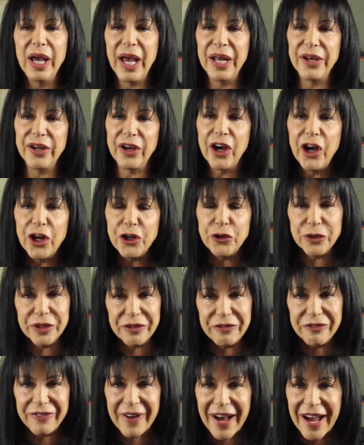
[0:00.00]
and
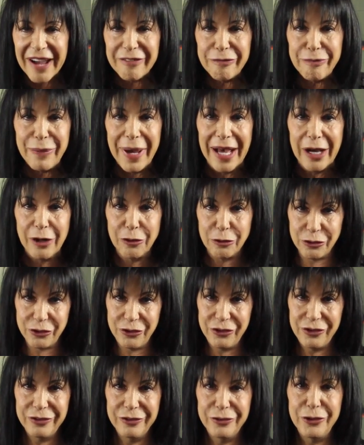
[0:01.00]
105
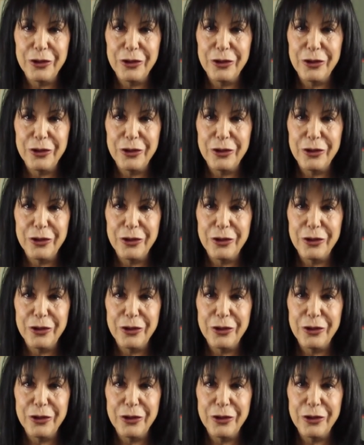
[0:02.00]
pounds